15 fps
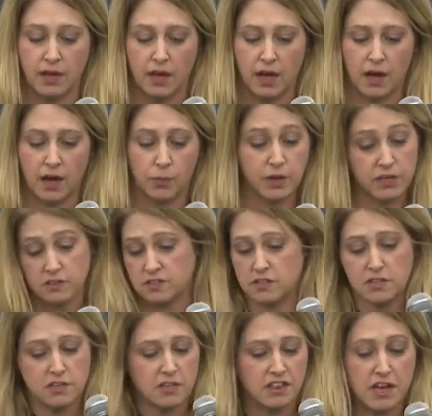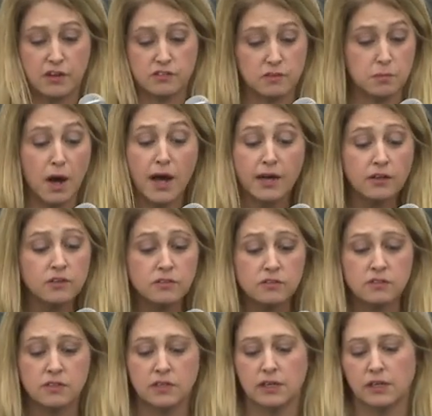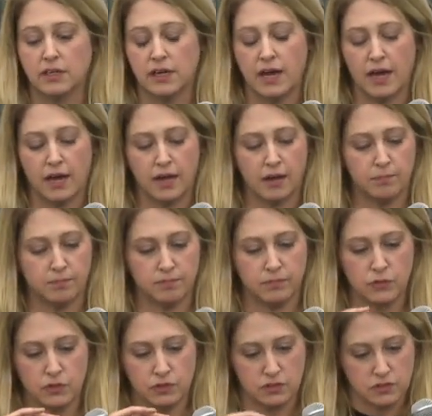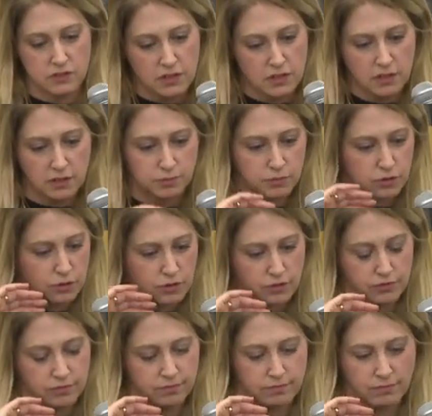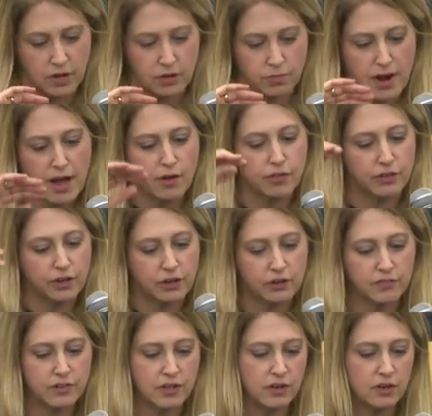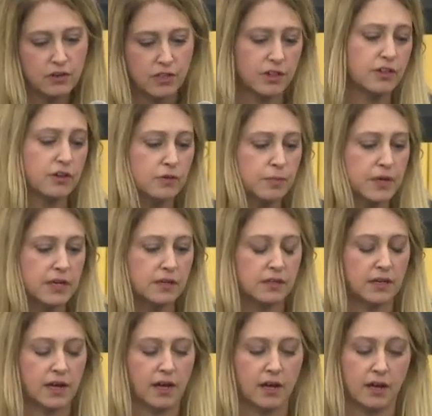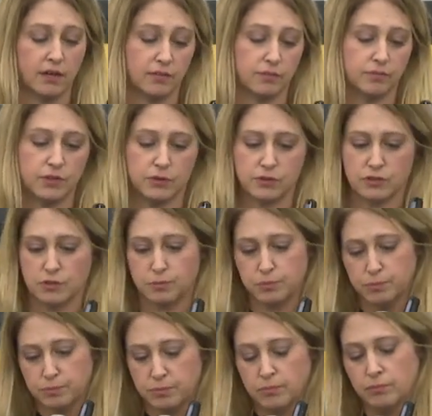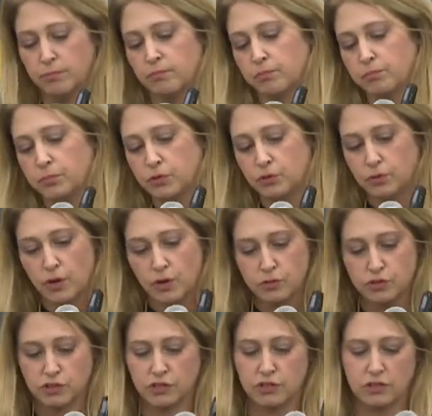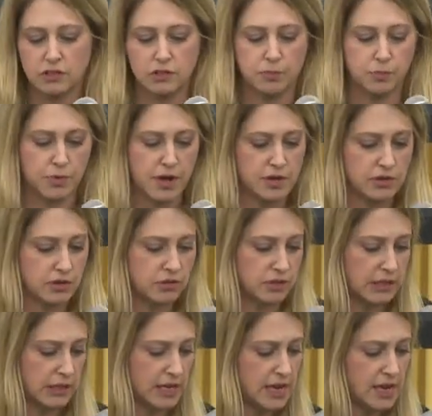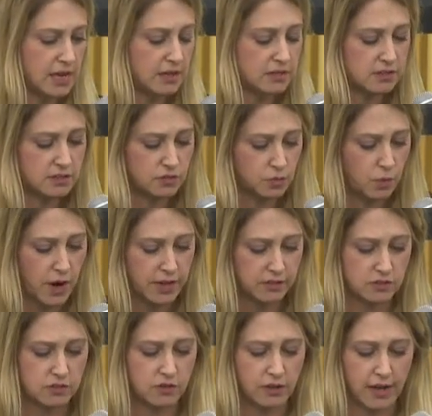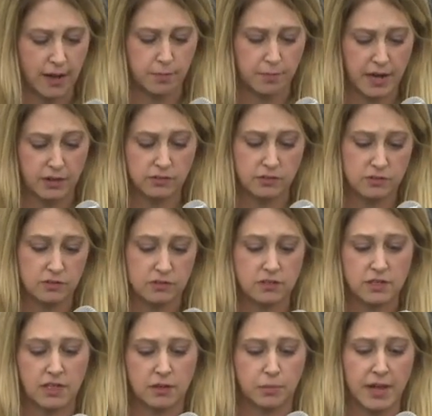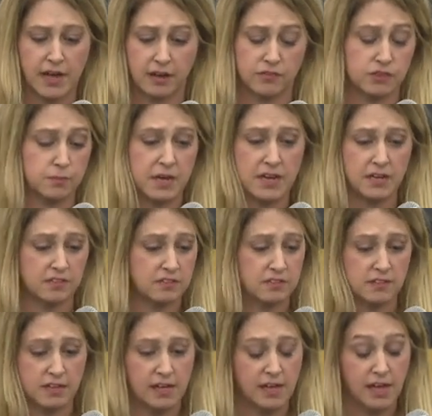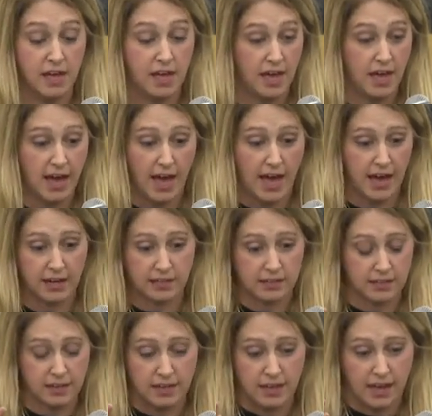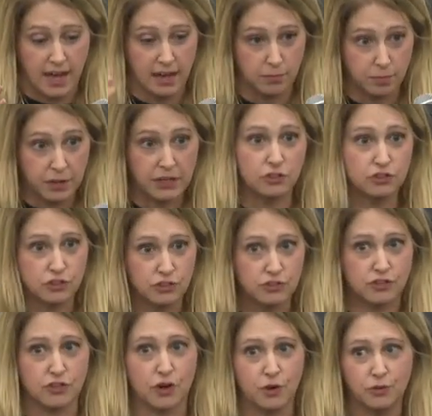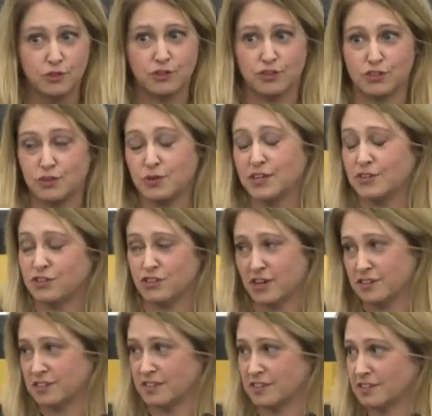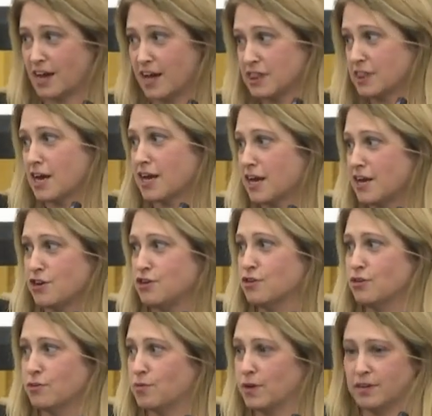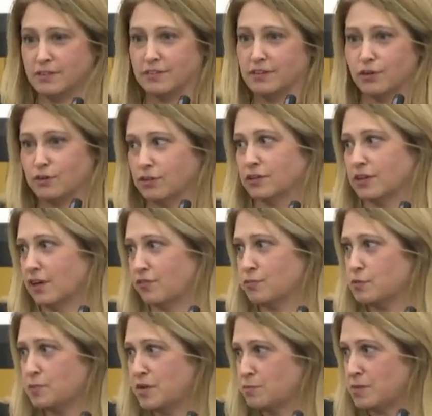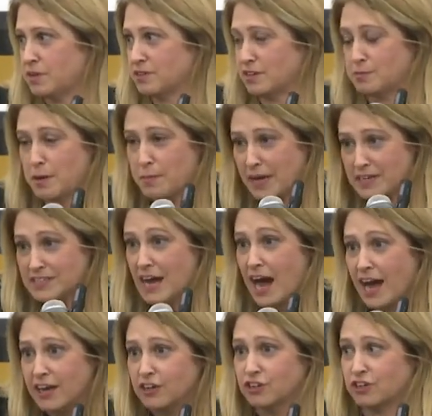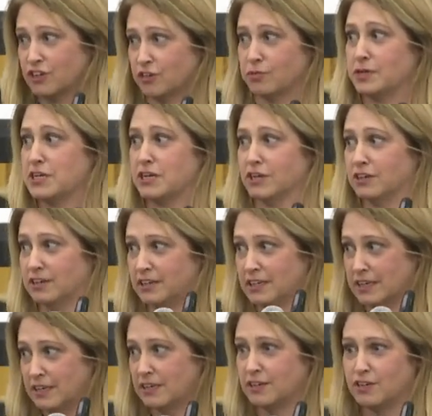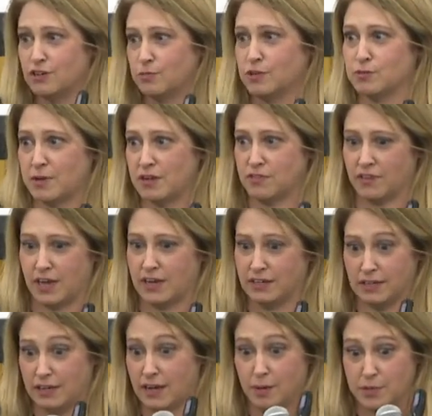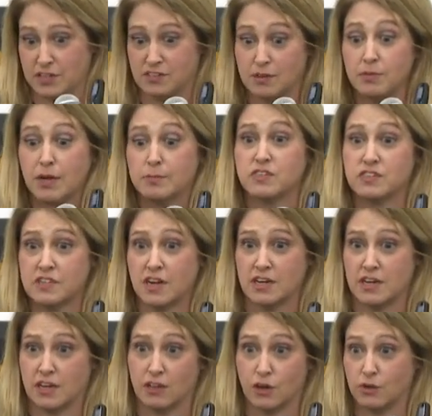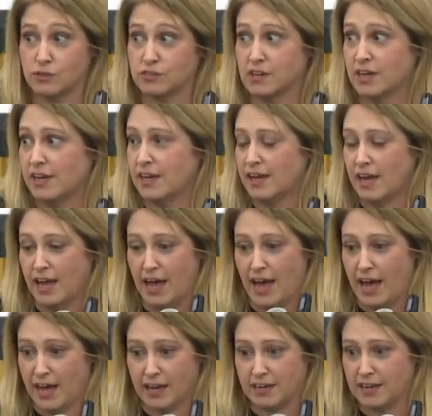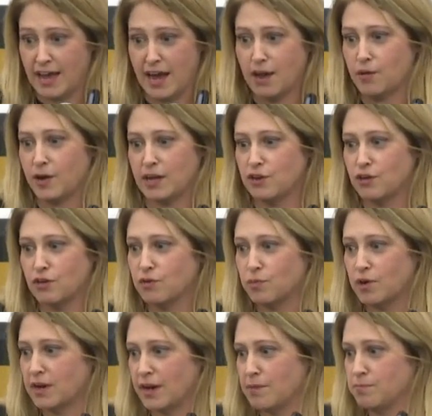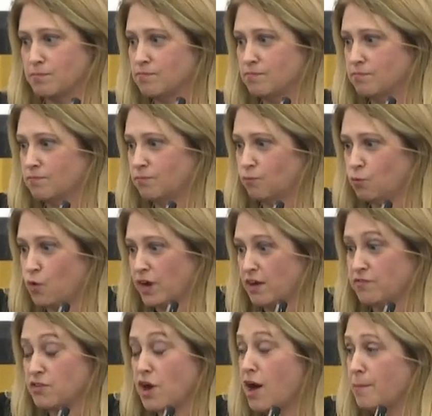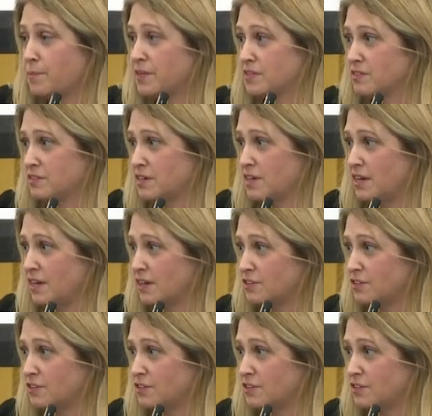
Uh, we can see a thousand miles. Um, you can see sort of around the curve of the Earth a little bit. Uh, there was the blue ocean, the brown and green land, these white snow-capped mountains, and the black of space. And and pictures don't do it justice. I thought I knew what Earth looked like from space because I spent my entire career in human spaceflight. I mean, sometimes studying those. And now I know what I'm what I've not been seeing.